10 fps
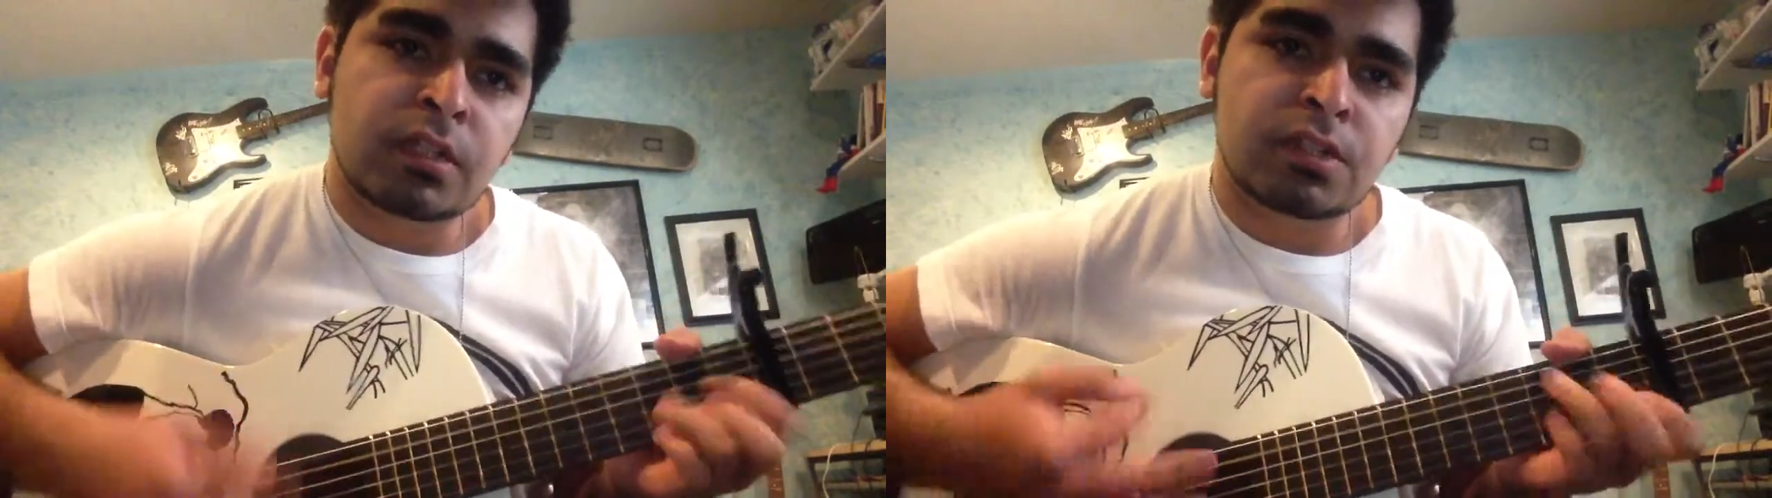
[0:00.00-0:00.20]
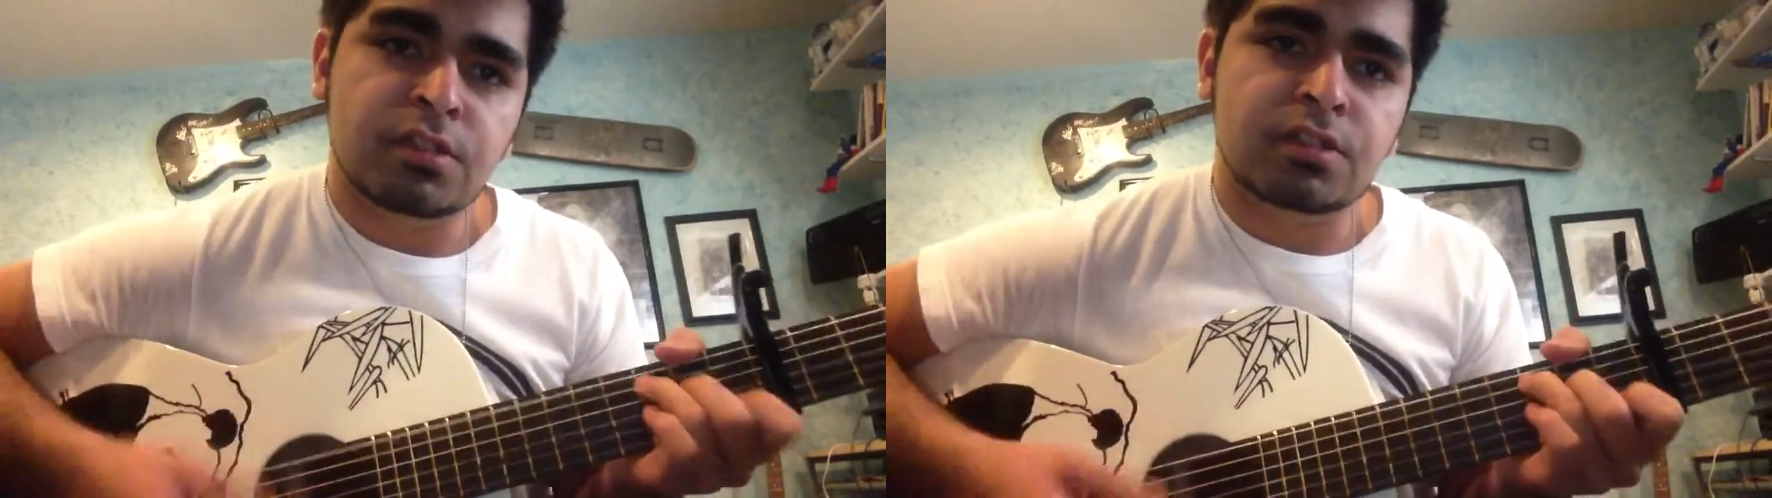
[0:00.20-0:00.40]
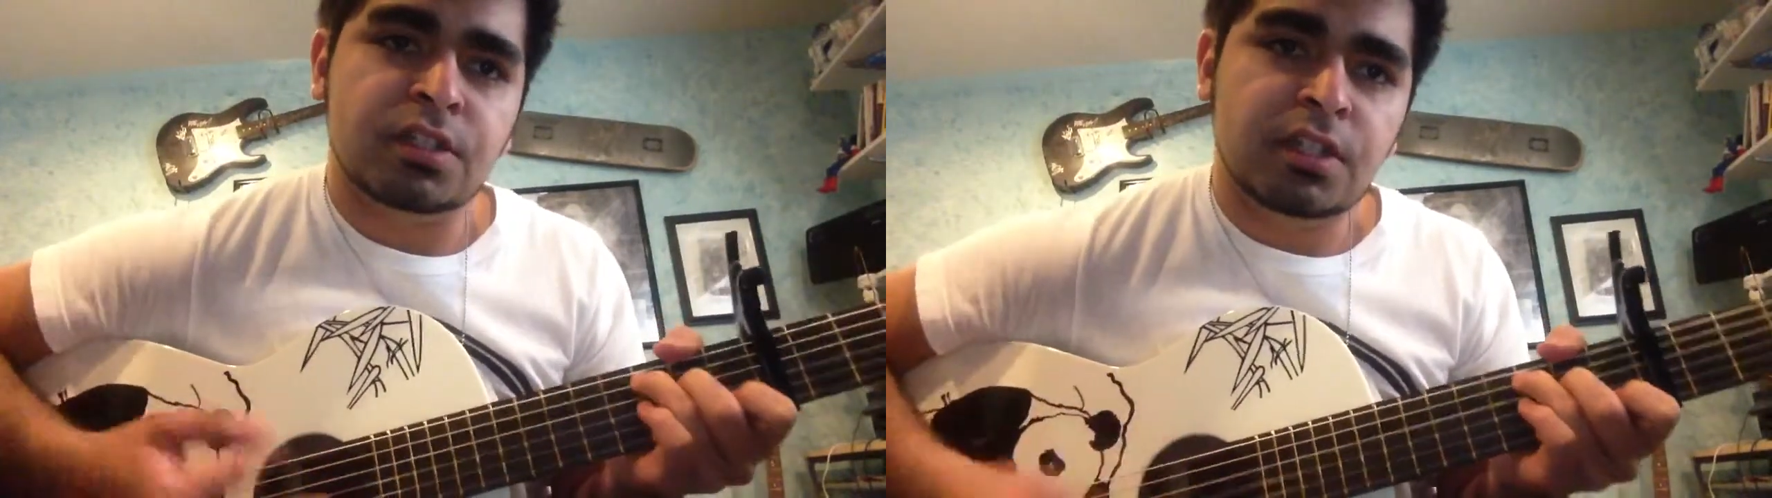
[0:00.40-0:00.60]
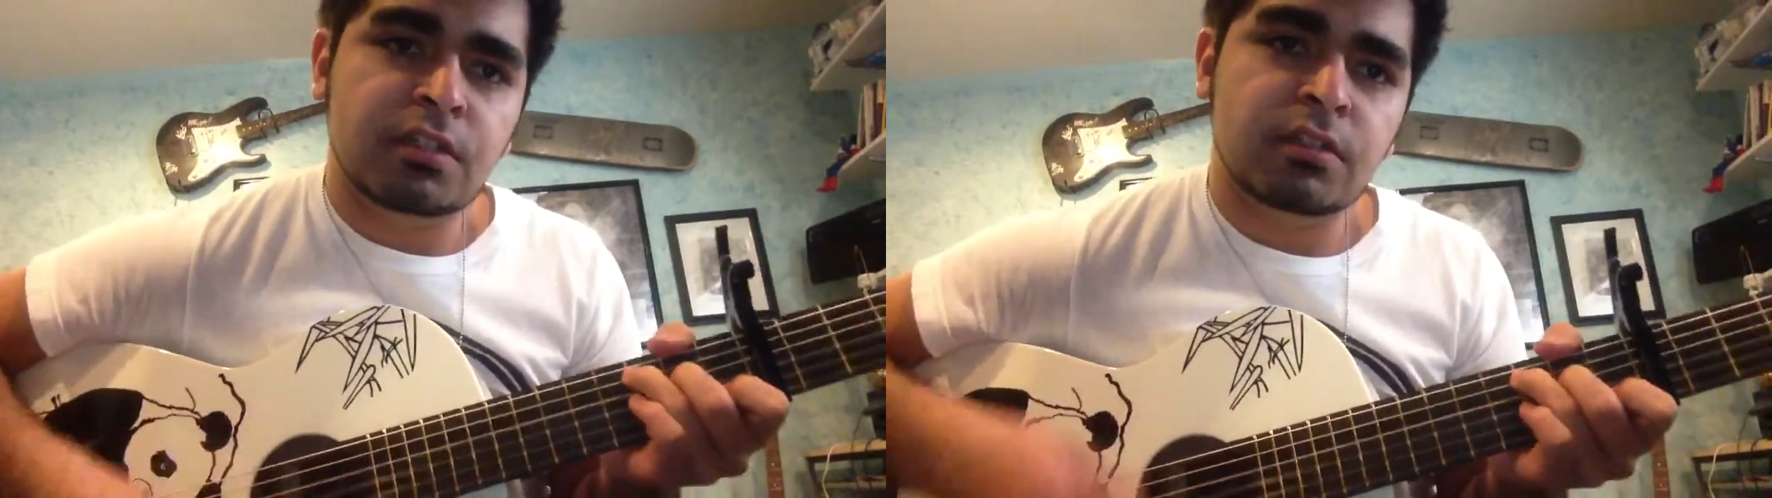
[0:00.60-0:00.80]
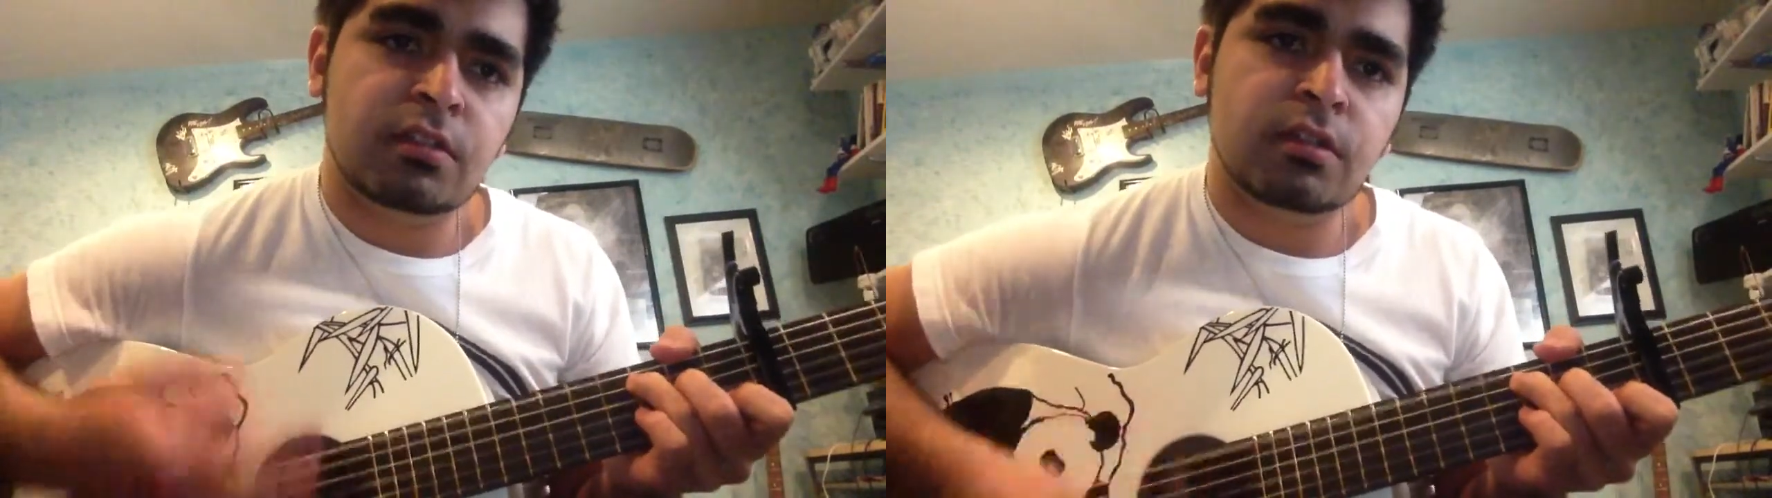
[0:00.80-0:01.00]
to the C,
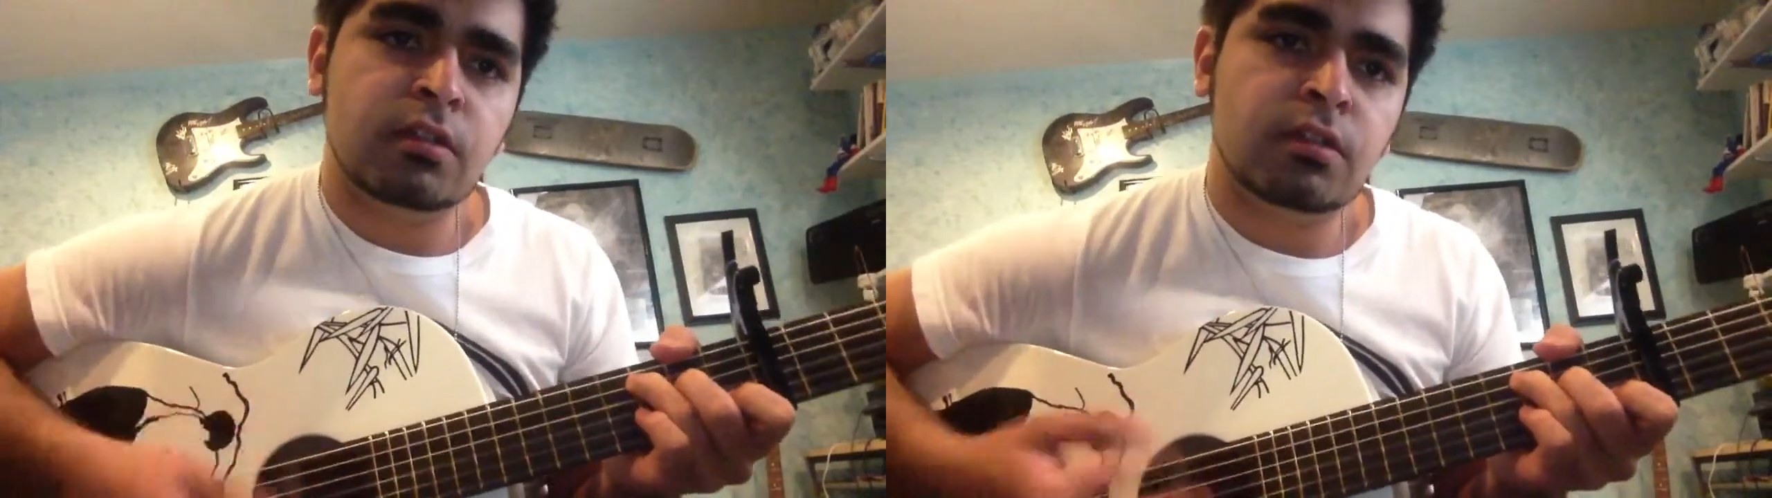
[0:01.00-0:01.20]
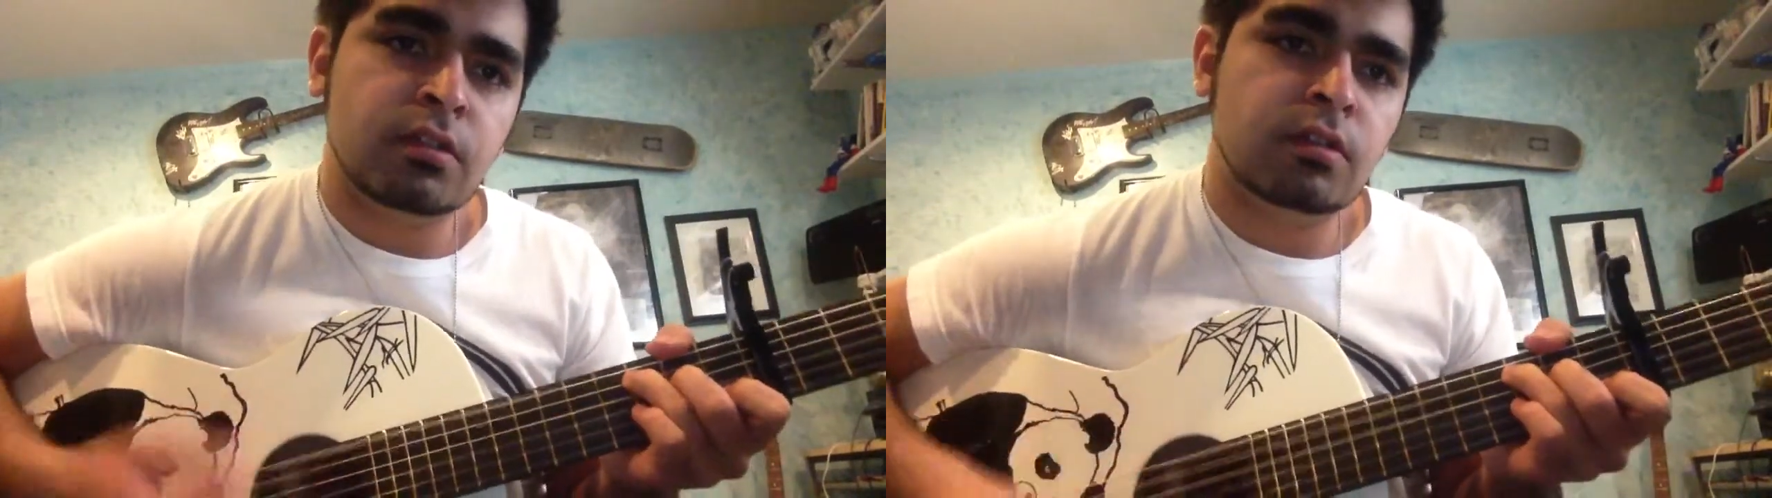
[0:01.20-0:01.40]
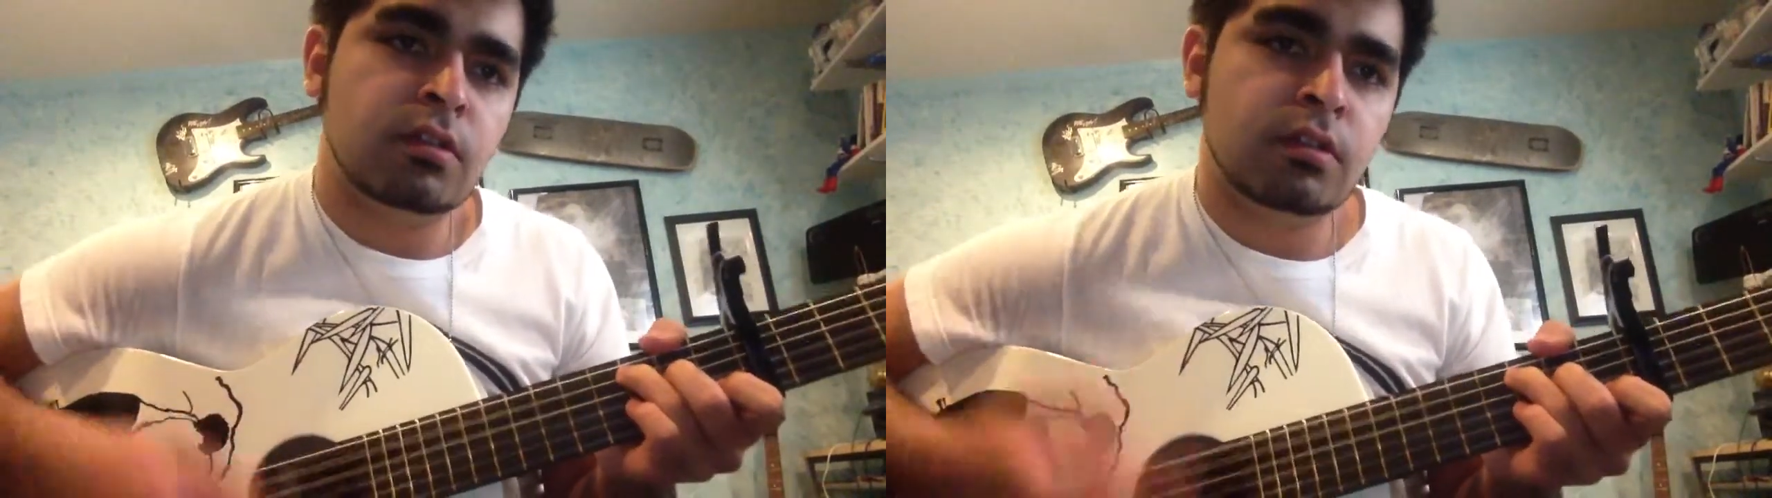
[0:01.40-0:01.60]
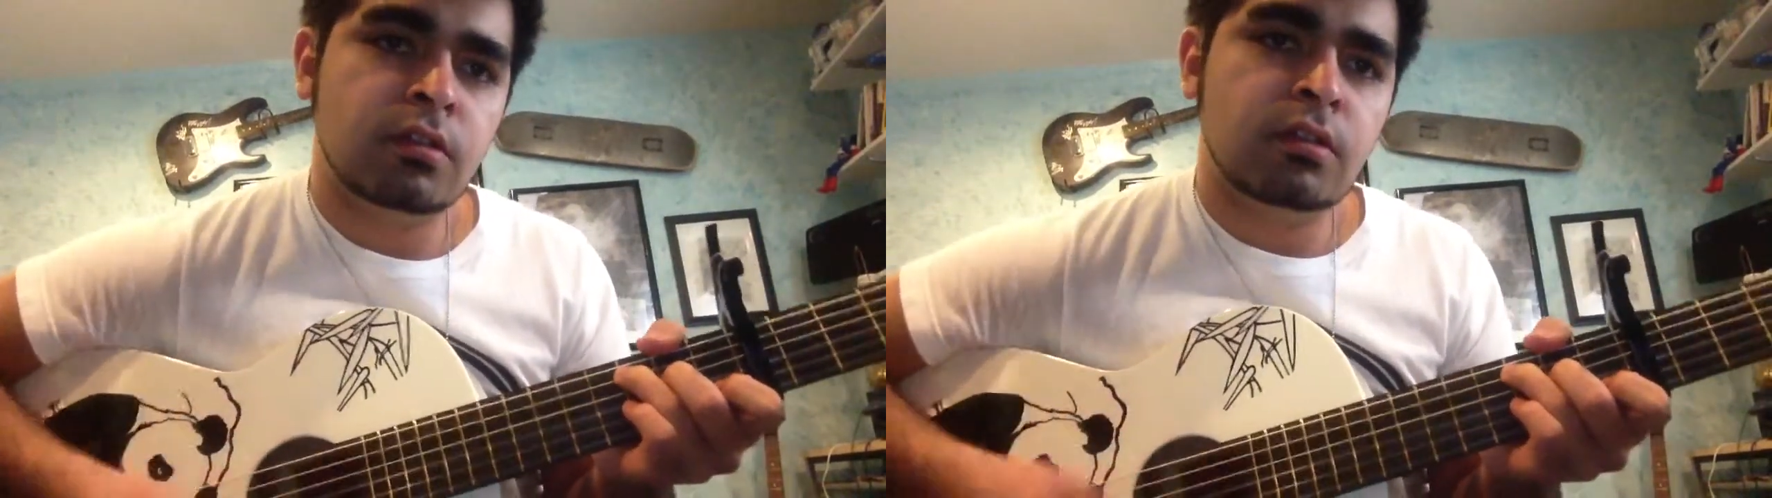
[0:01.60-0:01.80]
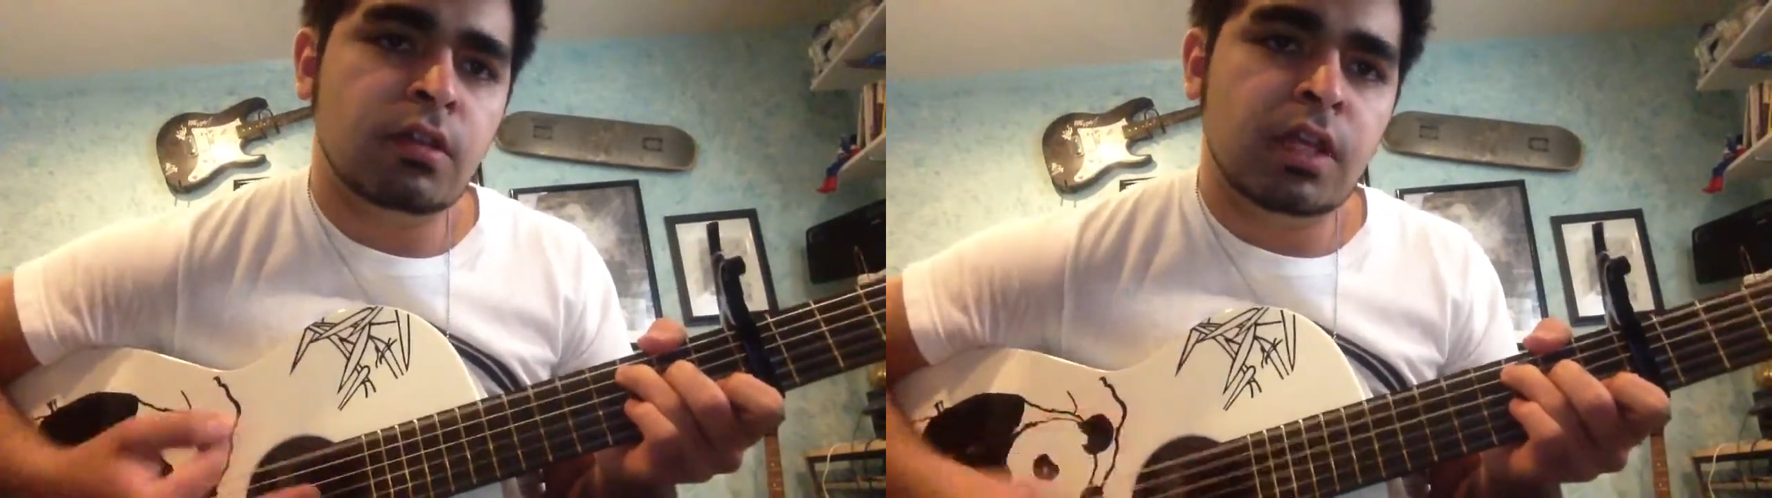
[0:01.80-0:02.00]
and
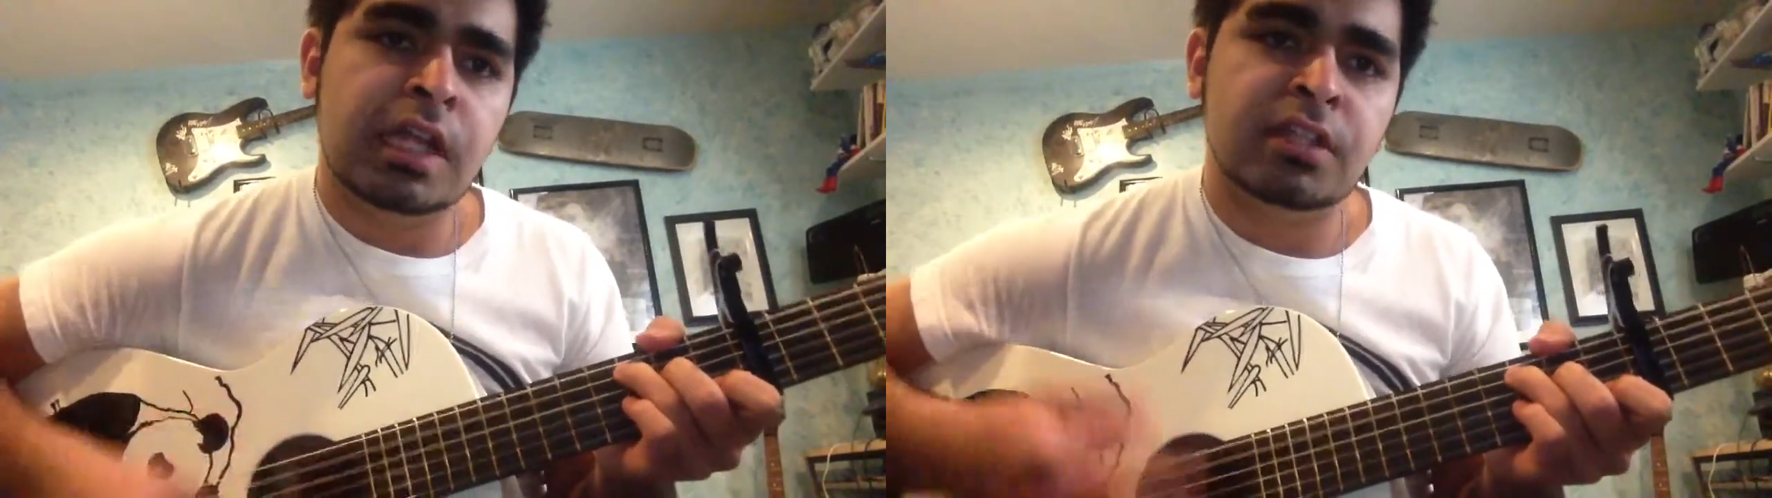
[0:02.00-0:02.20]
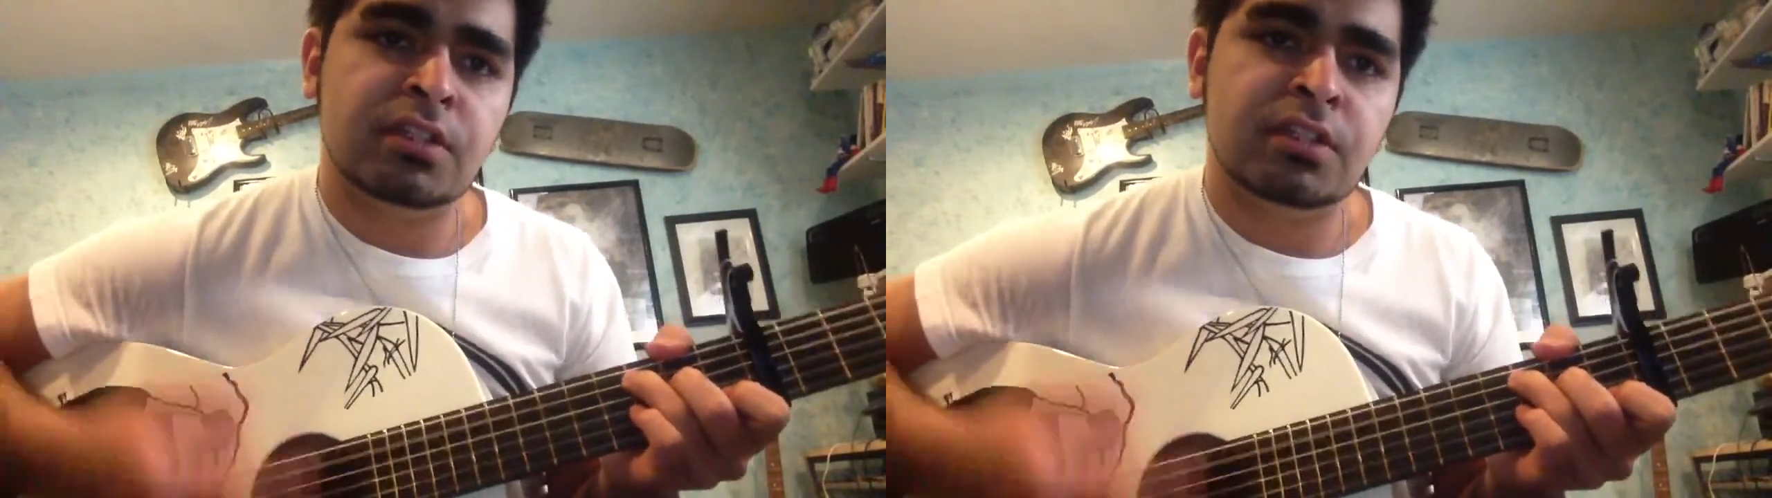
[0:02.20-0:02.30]
then